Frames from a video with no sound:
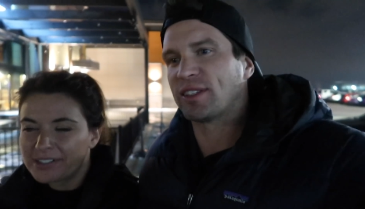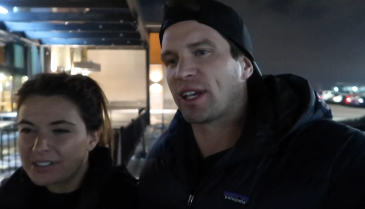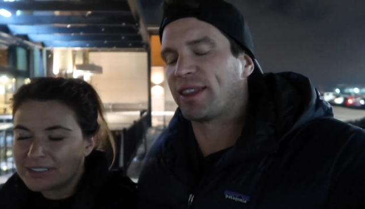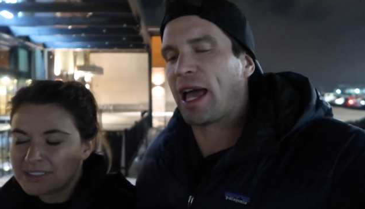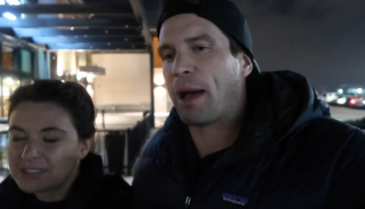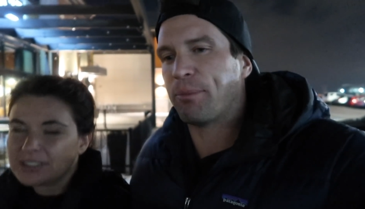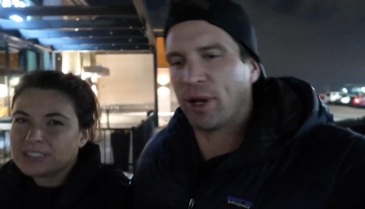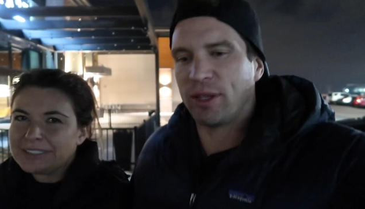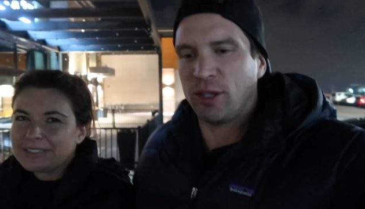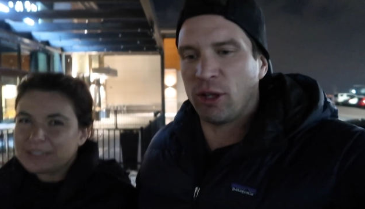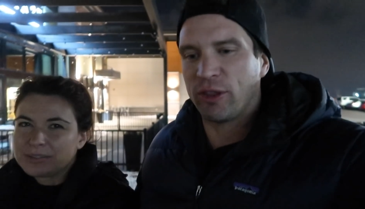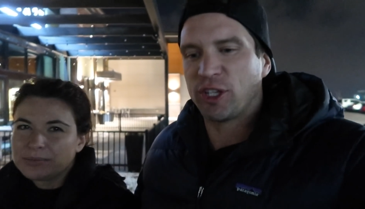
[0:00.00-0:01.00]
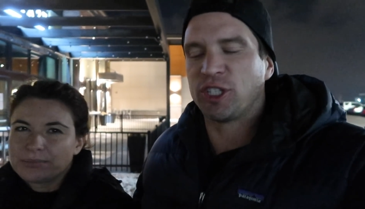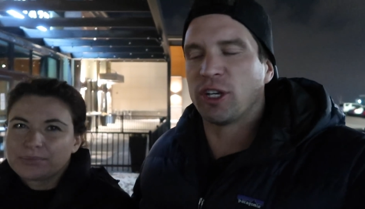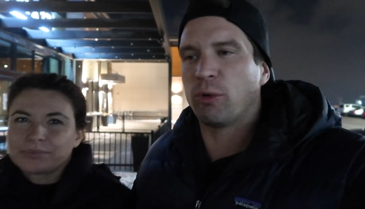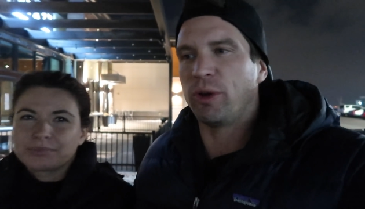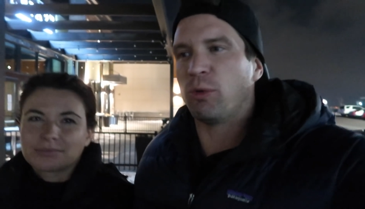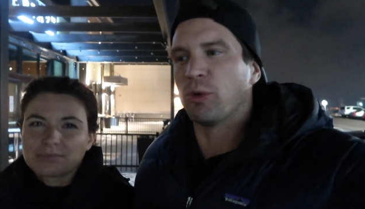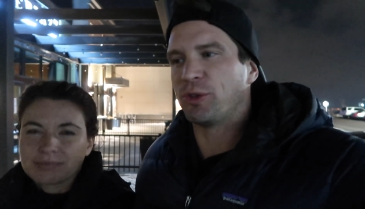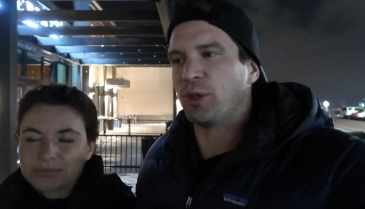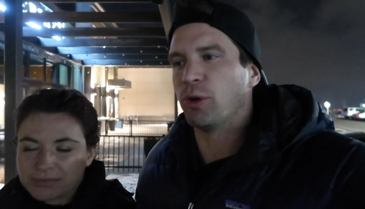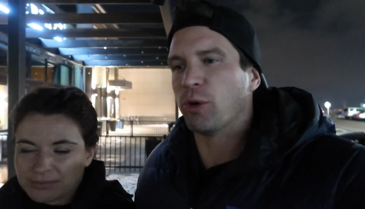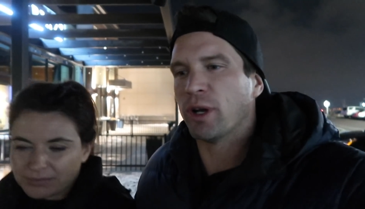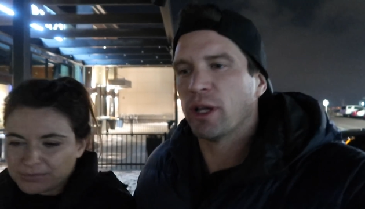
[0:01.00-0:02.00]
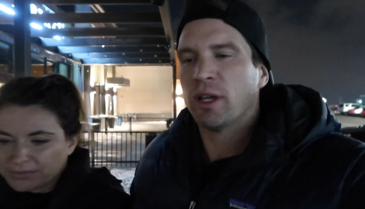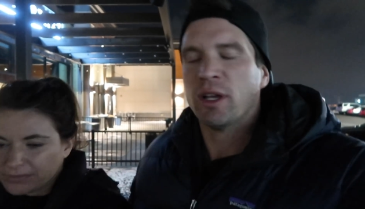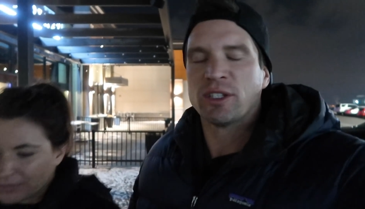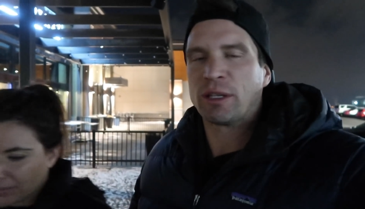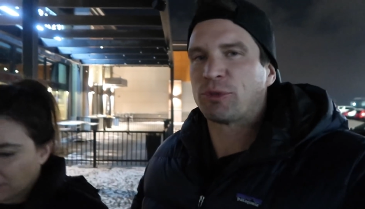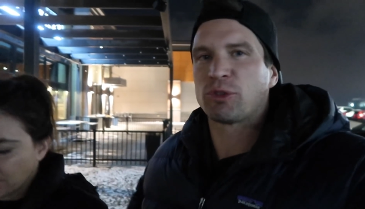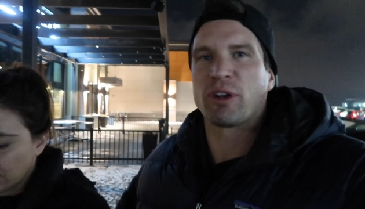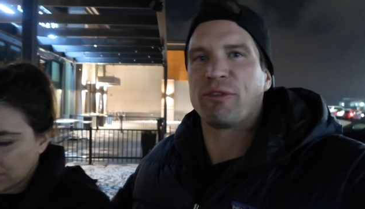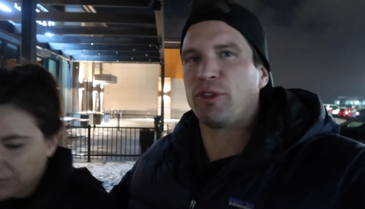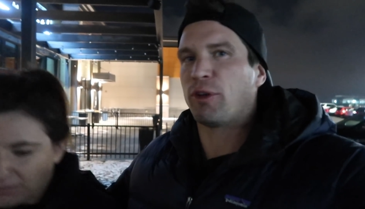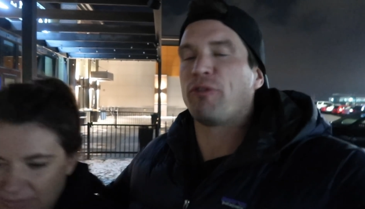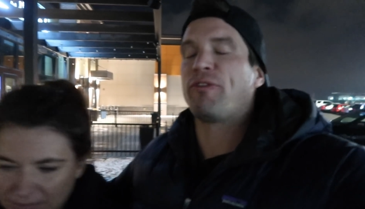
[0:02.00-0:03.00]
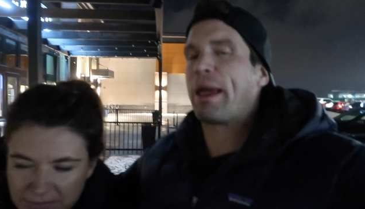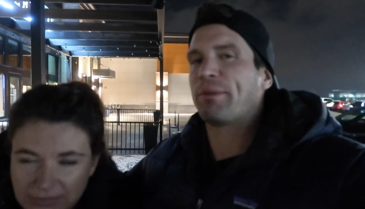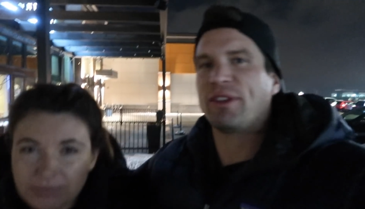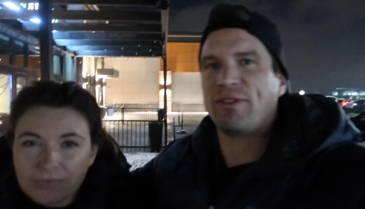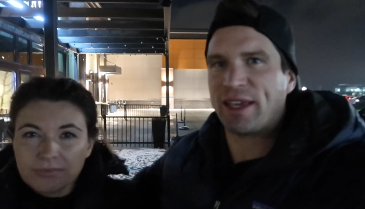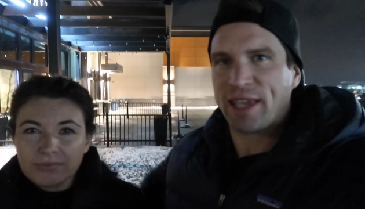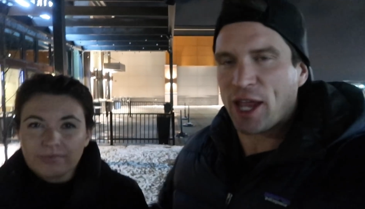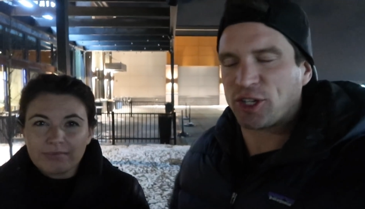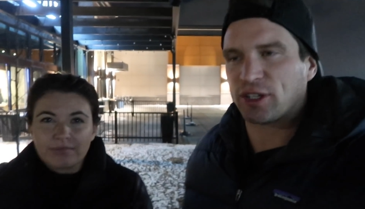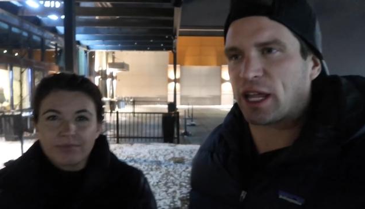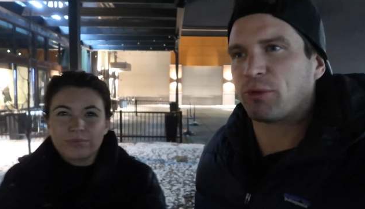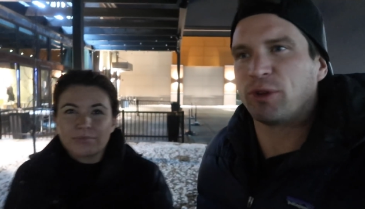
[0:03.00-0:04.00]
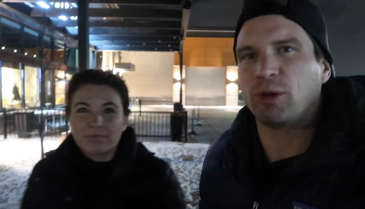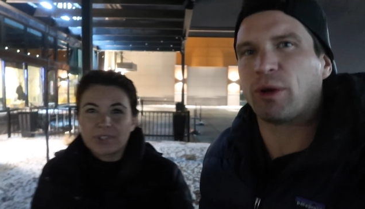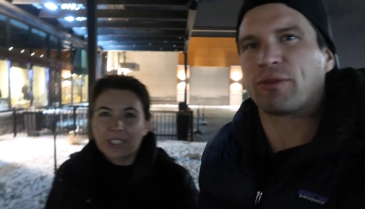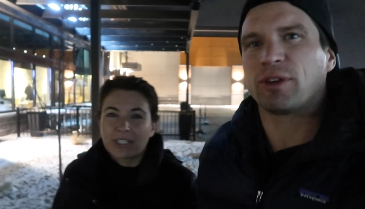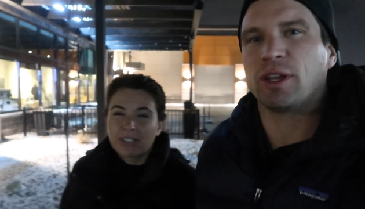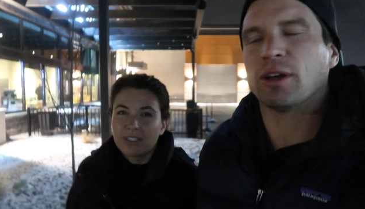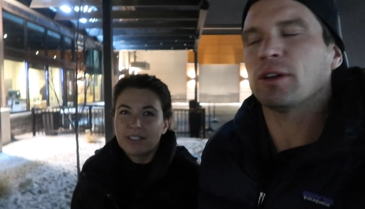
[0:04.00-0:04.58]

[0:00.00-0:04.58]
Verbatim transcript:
Speaker 1: things like that. But, you know, this year we will do some sort of, you know, family vacation like we do every